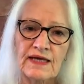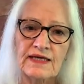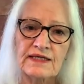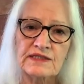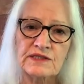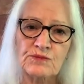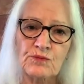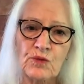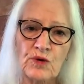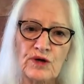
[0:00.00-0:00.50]

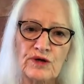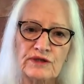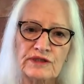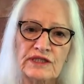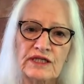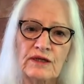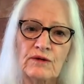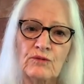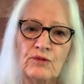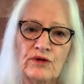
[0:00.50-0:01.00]
It's
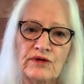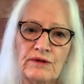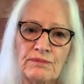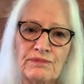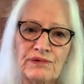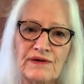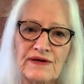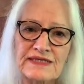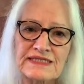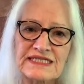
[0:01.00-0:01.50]
one where the
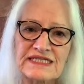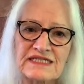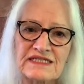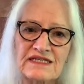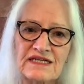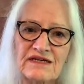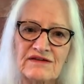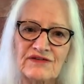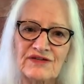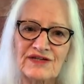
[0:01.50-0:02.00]

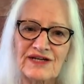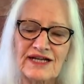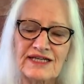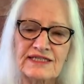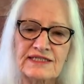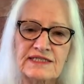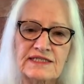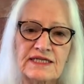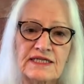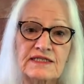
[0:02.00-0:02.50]
President of the
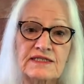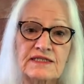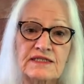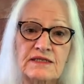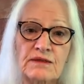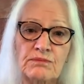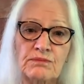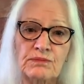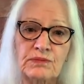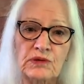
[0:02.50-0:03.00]
United States is
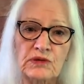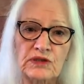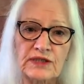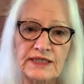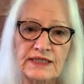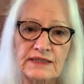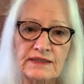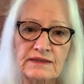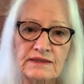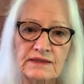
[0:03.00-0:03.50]
a
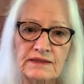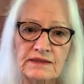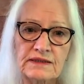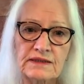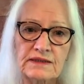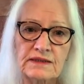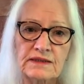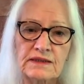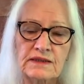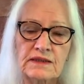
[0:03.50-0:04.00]
bully
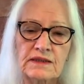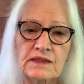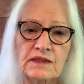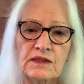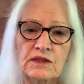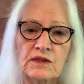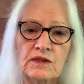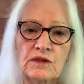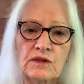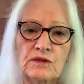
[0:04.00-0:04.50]

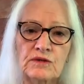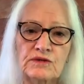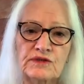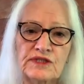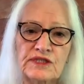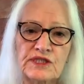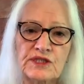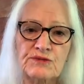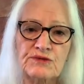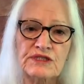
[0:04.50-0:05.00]
who
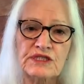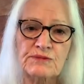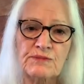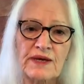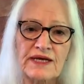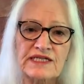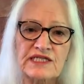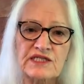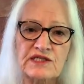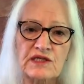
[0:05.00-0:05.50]

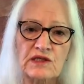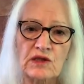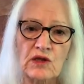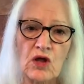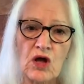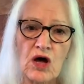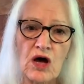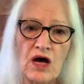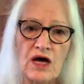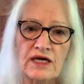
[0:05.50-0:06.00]
disrespects the
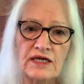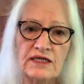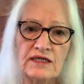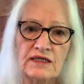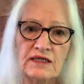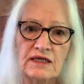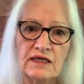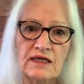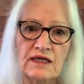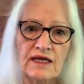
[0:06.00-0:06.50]
law
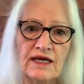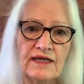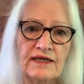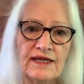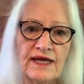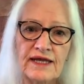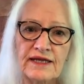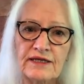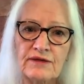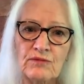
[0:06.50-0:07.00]

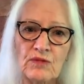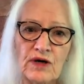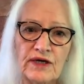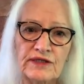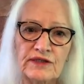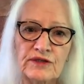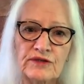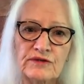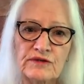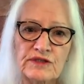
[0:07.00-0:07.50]
and
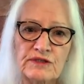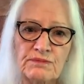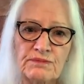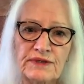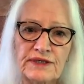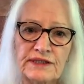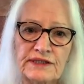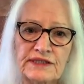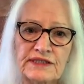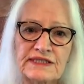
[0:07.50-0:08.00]
anyone whose
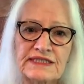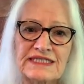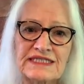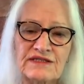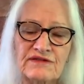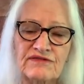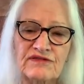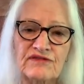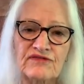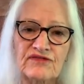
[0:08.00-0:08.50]
opinions
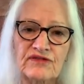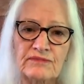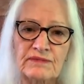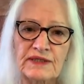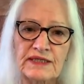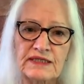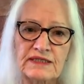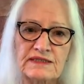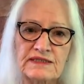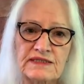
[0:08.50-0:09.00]
differ from
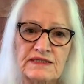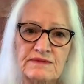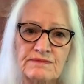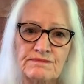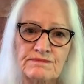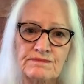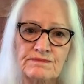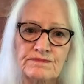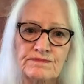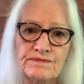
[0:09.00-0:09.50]
his.